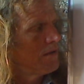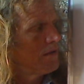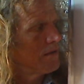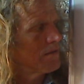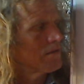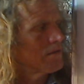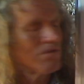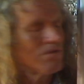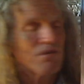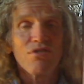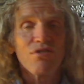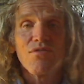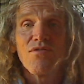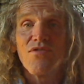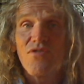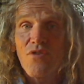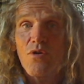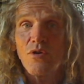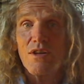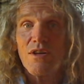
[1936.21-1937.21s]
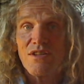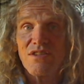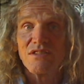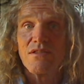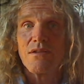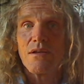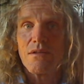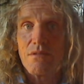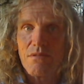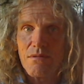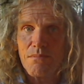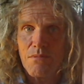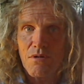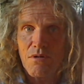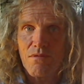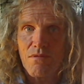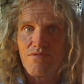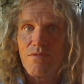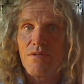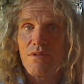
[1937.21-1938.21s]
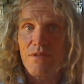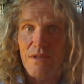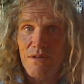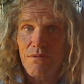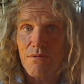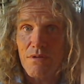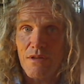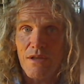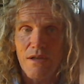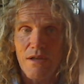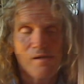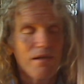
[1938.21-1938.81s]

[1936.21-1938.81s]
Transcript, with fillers: until it's forced to move, literally.